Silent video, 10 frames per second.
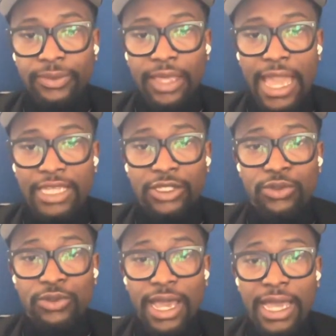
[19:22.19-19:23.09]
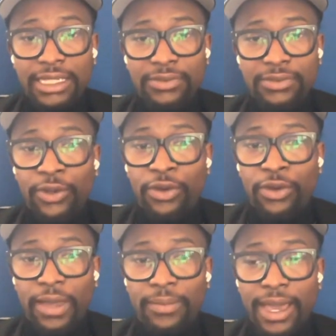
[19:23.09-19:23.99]
i do not
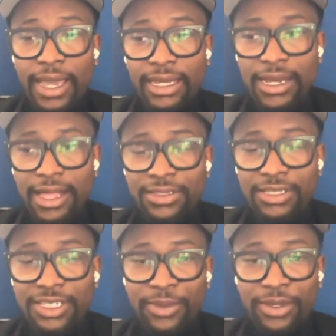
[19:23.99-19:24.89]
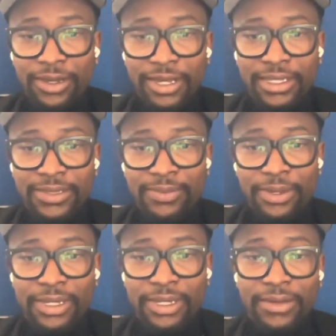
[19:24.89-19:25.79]
regret my college experience
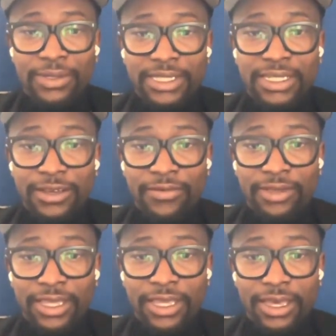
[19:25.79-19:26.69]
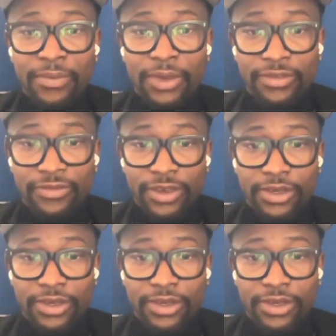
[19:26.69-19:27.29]
but it was definitely a motherfucker